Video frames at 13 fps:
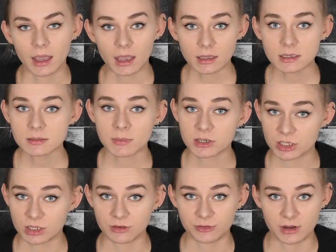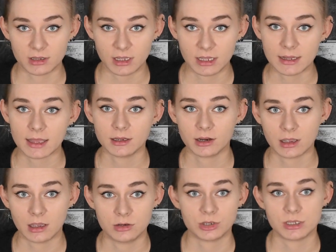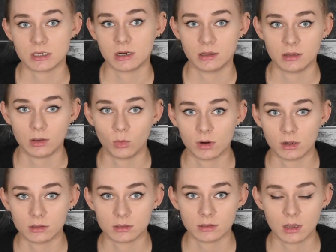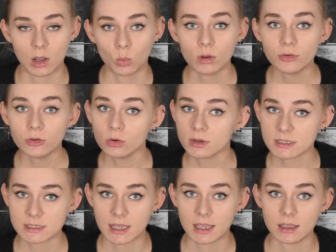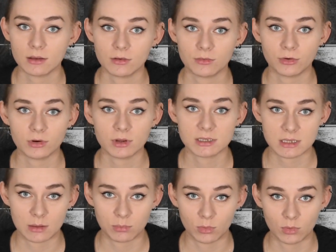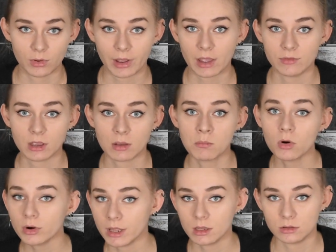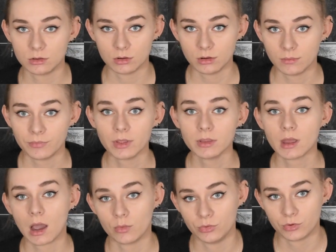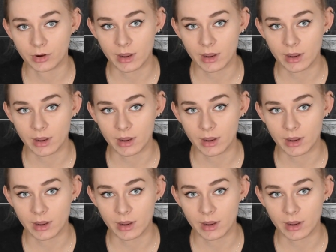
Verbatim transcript: It is much different in other countries around the world, with USA, for example, having more indoor than outdoor